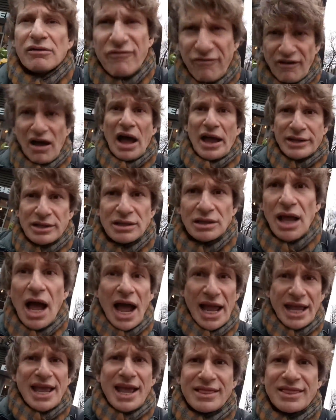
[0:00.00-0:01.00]
Fine,
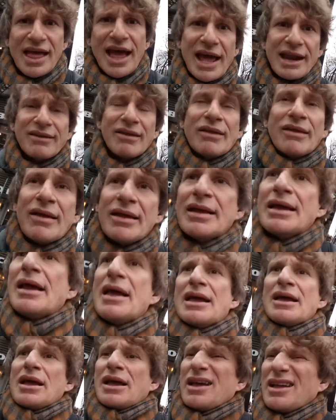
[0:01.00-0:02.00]
I get that.
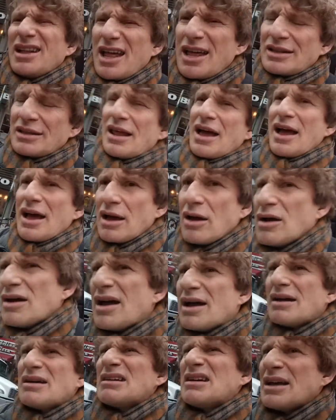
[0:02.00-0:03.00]
And then
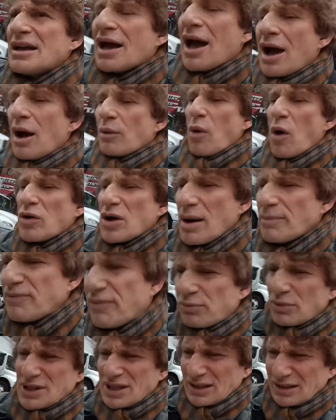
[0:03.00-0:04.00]
I woke up
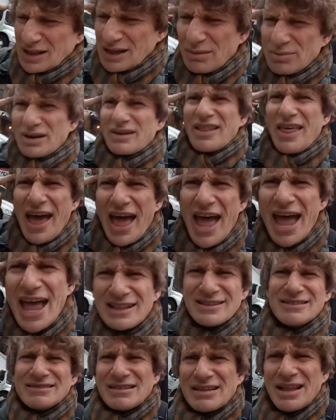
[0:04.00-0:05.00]
with a little bit of the
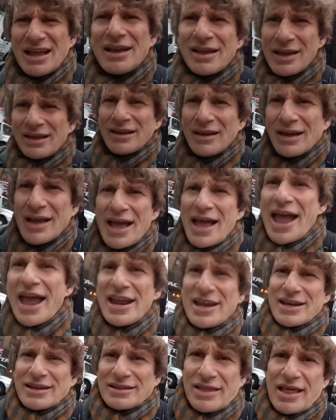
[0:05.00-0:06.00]
head
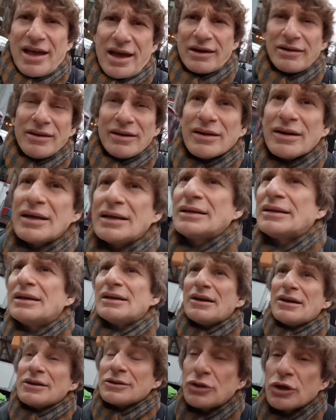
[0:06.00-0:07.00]
aching there.
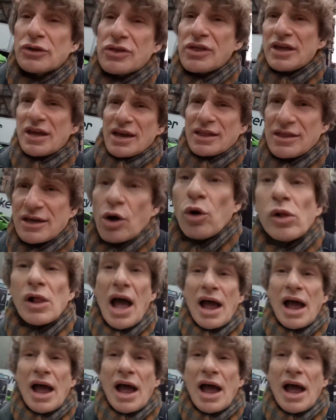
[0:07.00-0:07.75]
Took the old